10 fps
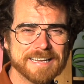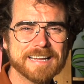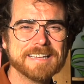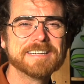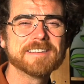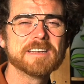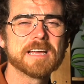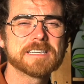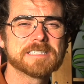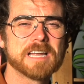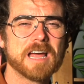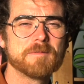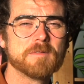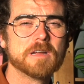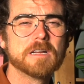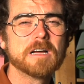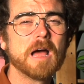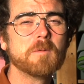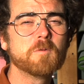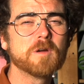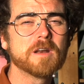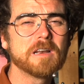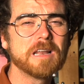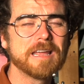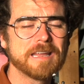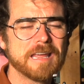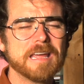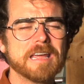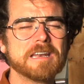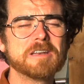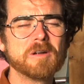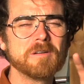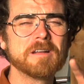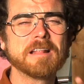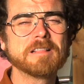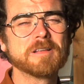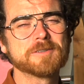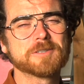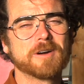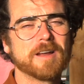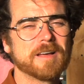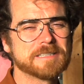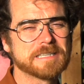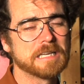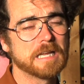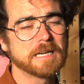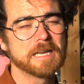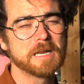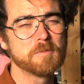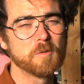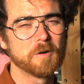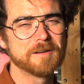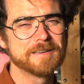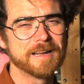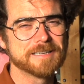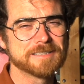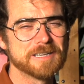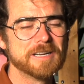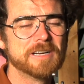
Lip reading: Until next time, I'm Wendell Lake, and don't let those crayons collect any more dust.